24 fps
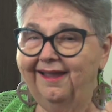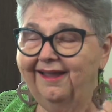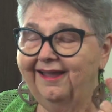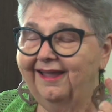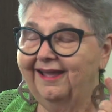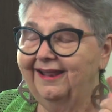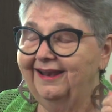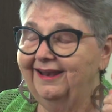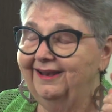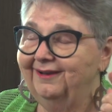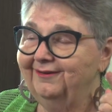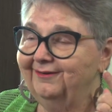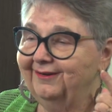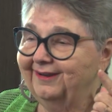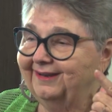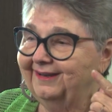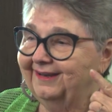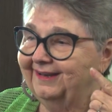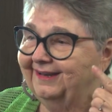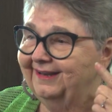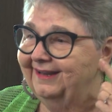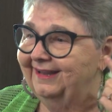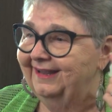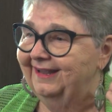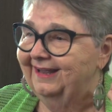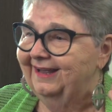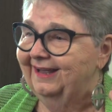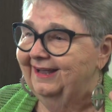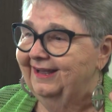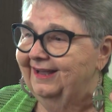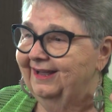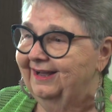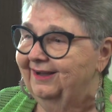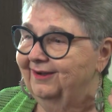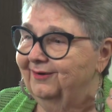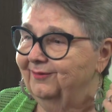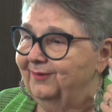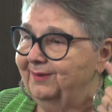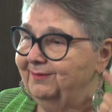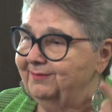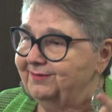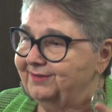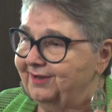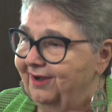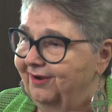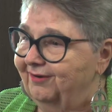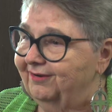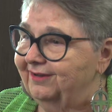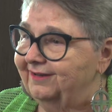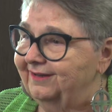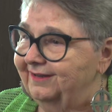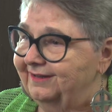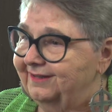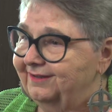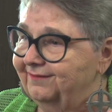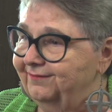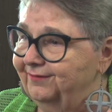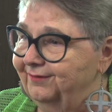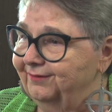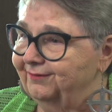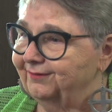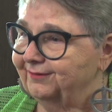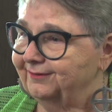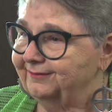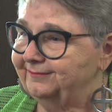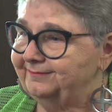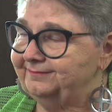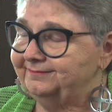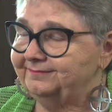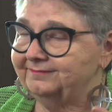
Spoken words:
At any rate, we were talking at the funeral,